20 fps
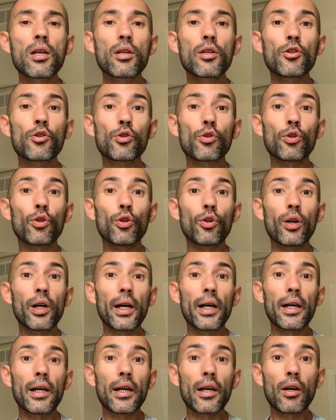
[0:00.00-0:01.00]

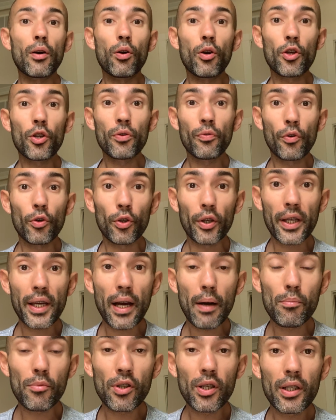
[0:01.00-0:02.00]
So you've got a
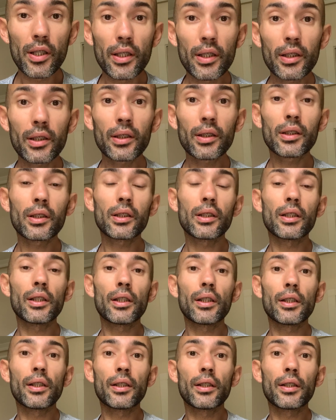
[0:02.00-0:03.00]
camera,
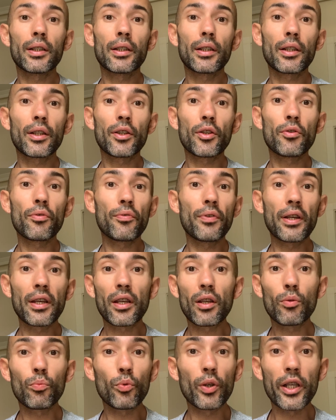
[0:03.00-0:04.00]
you're
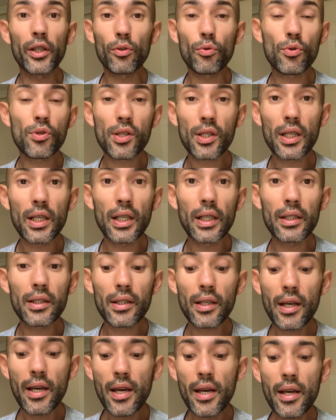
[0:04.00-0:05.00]
thinking where to start.
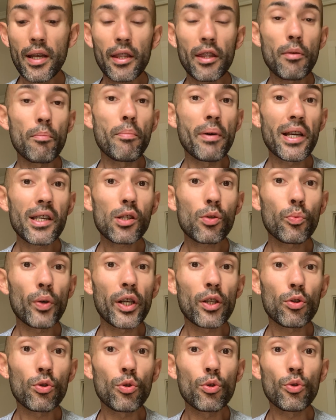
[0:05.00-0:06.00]
The best way
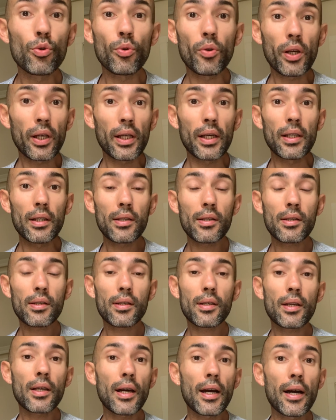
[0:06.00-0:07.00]
to do
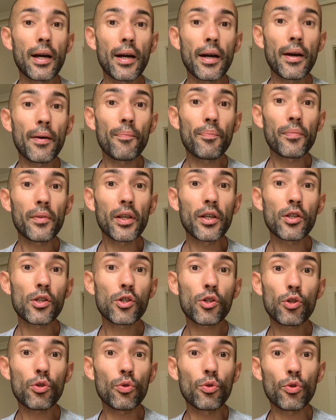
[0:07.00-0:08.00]
is
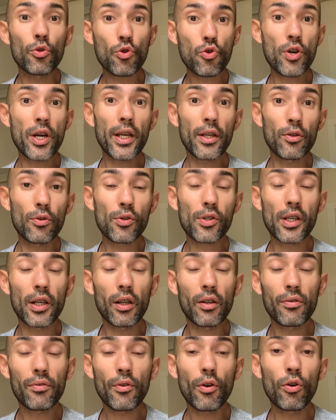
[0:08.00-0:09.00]
to train
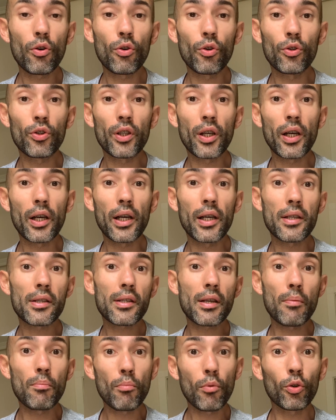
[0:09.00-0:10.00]
yourself on
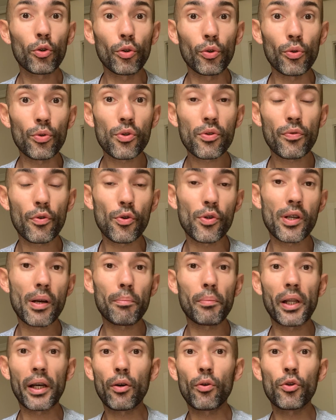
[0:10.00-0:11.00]
some models, for
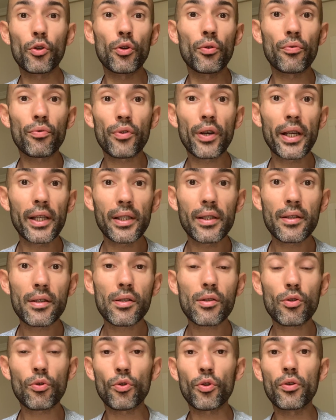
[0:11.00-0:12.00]
example, like on your
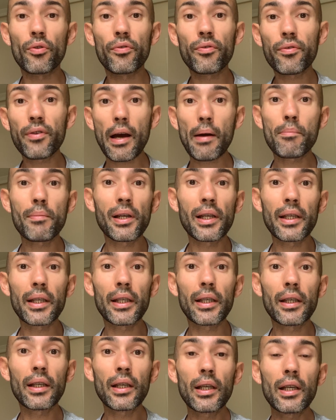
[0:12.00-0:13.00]
friends, on your
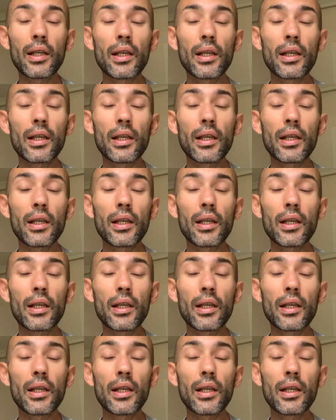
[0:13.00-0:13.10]
family,